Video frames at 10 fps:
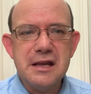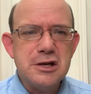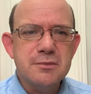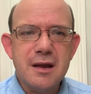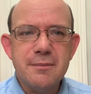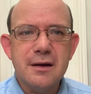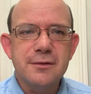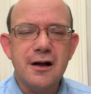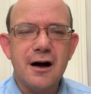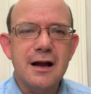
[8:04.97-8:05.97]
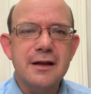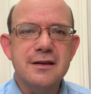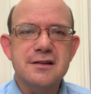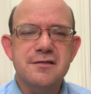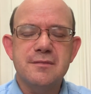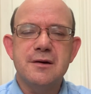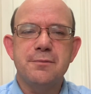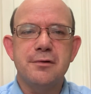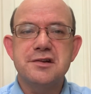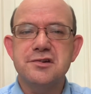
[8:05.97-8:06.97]
You may be able to hide things from your
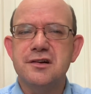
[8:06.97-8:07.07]
preacher.